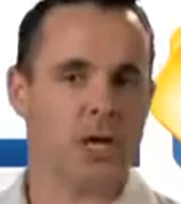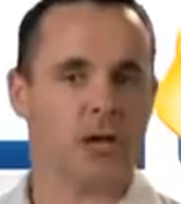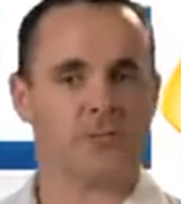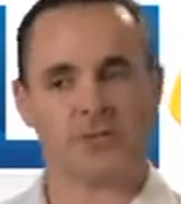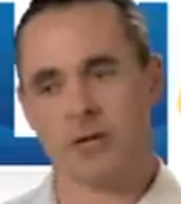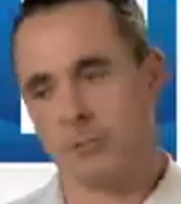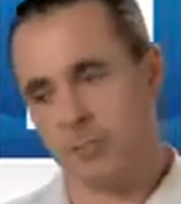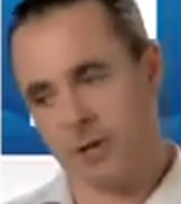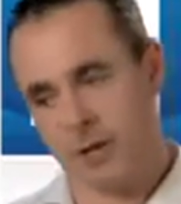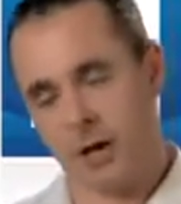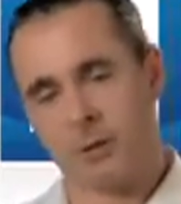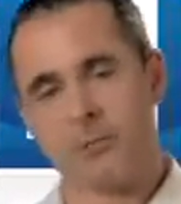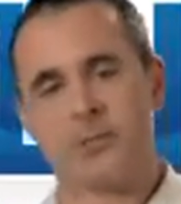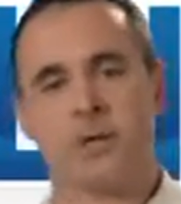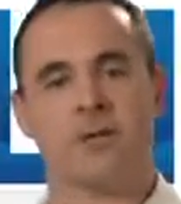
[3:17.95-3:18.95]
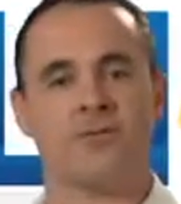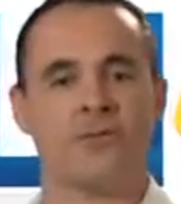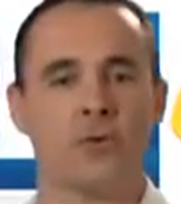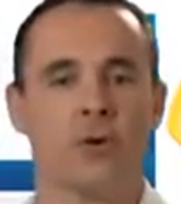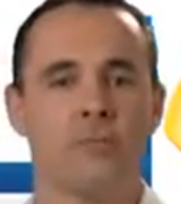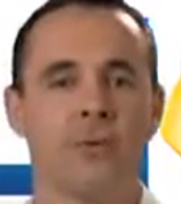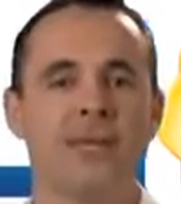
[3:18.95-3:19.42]
If somebody comes in
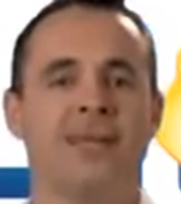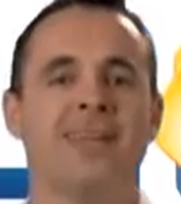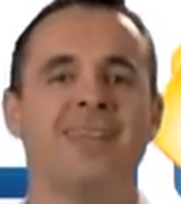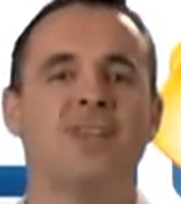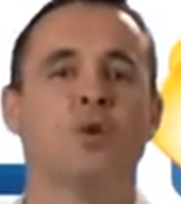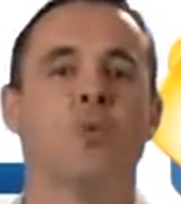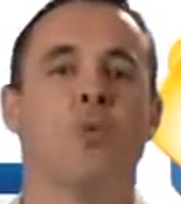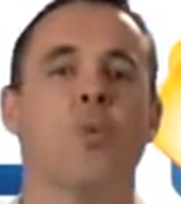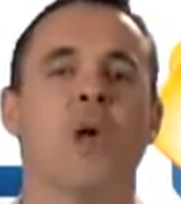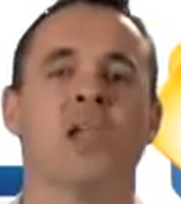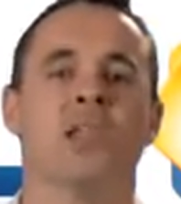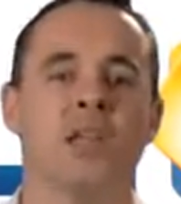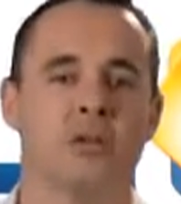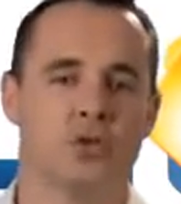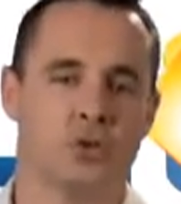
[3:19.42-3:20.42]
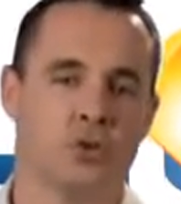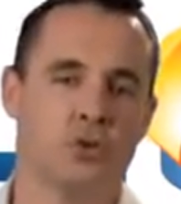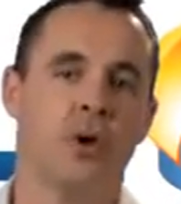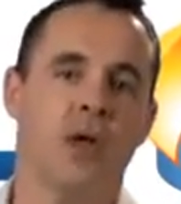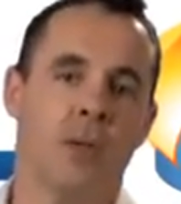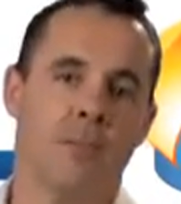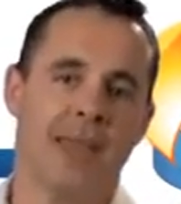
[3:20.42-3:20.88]
for a meeting, you're willing
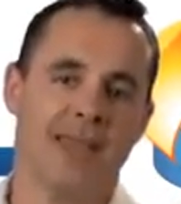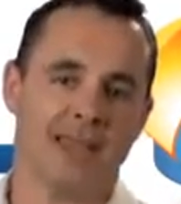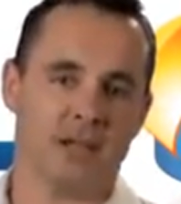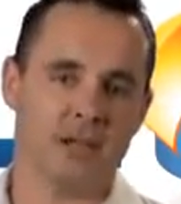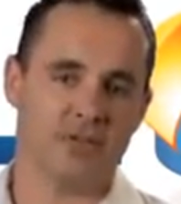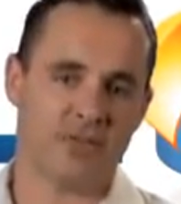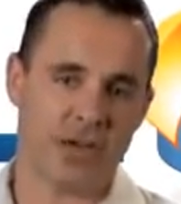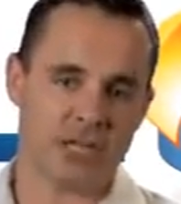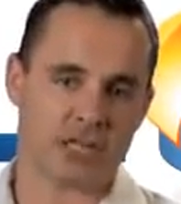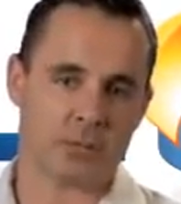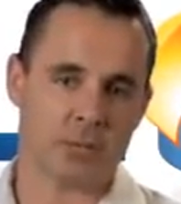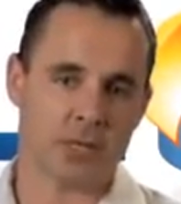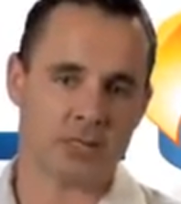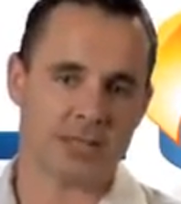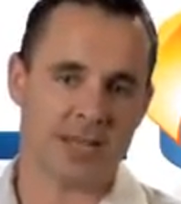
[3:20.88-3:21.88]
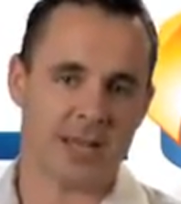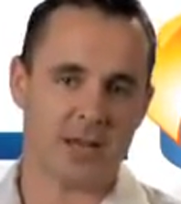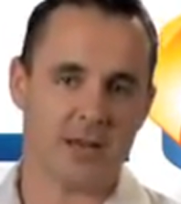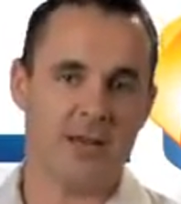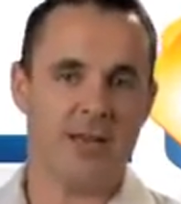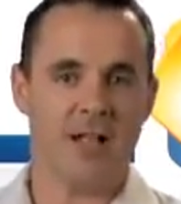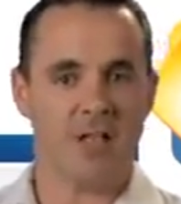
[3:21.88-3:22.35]
to make an investment
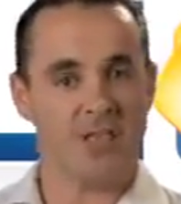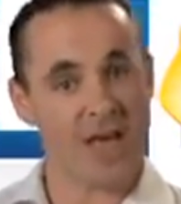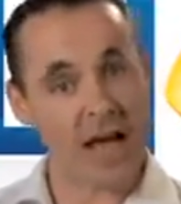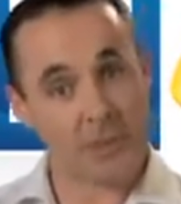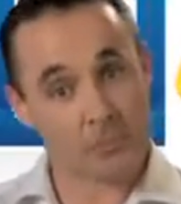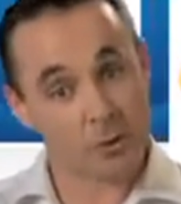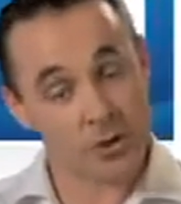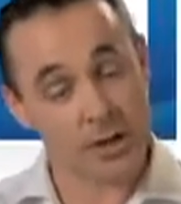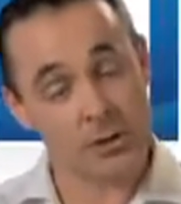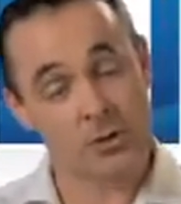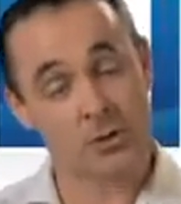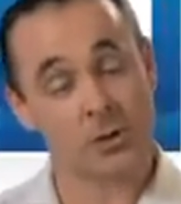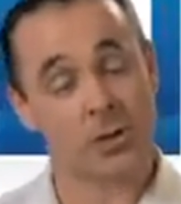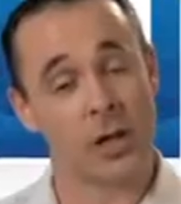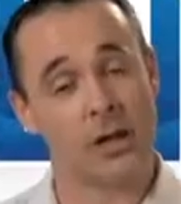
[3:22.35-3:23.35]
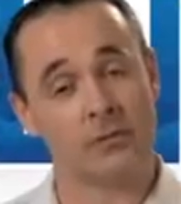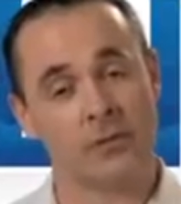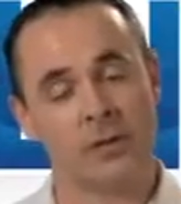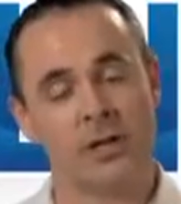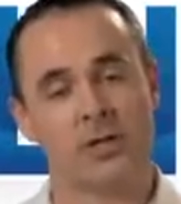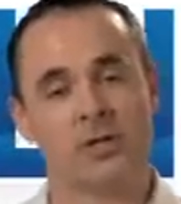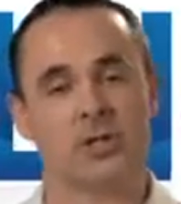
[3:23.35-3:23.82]
in that potential client
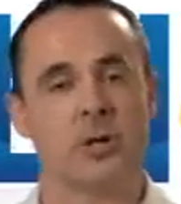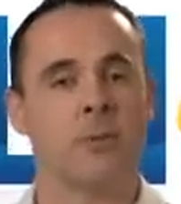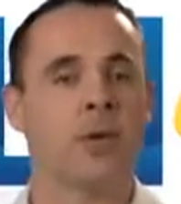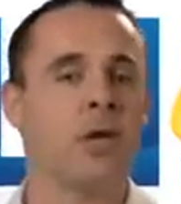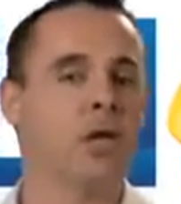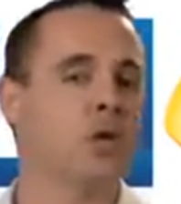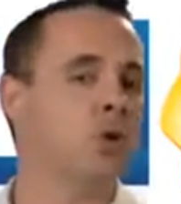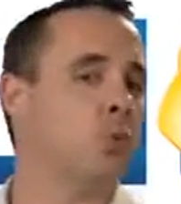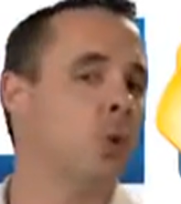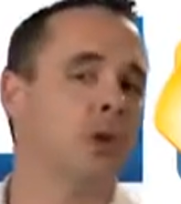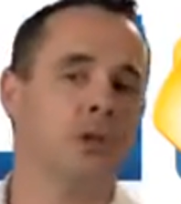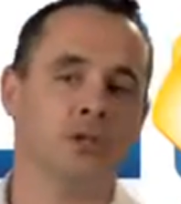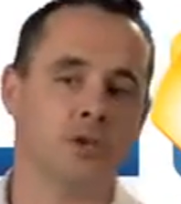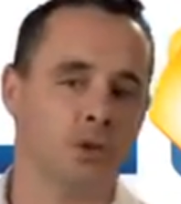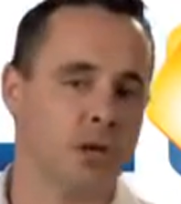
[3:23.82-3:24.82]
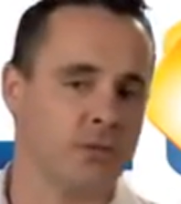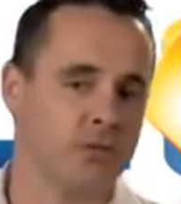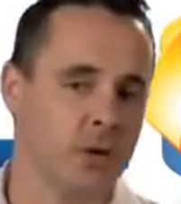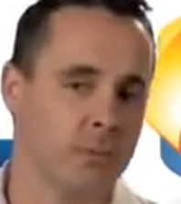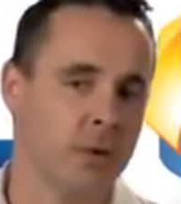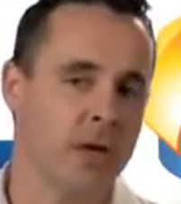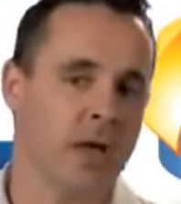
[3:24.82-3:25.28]
relationship, you're willing to
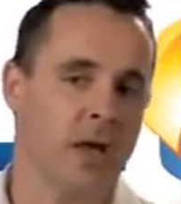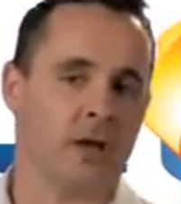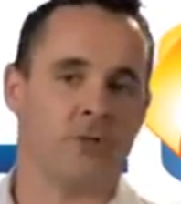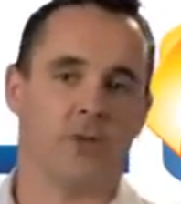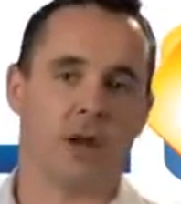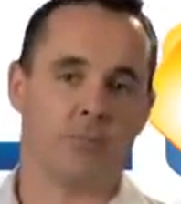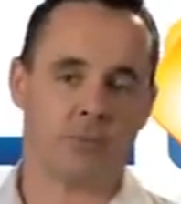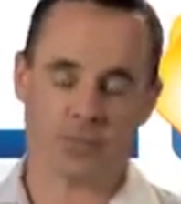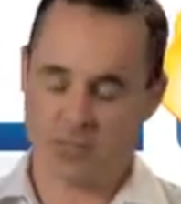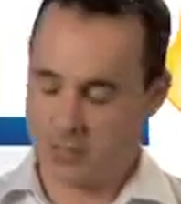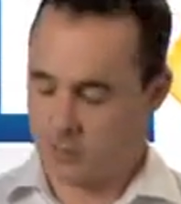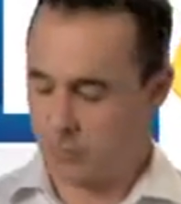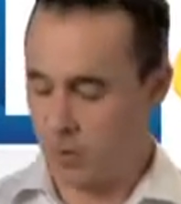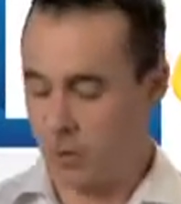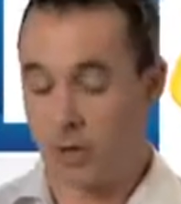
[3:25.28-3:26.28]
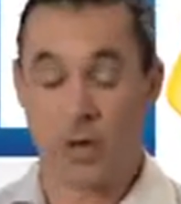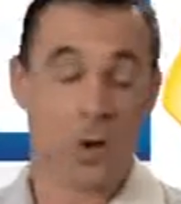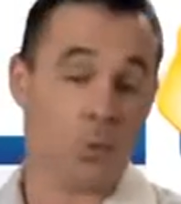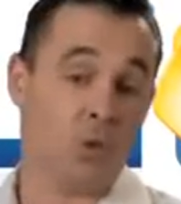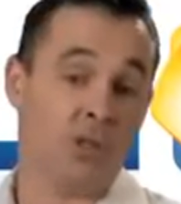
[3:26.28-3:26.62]
give them a great business book.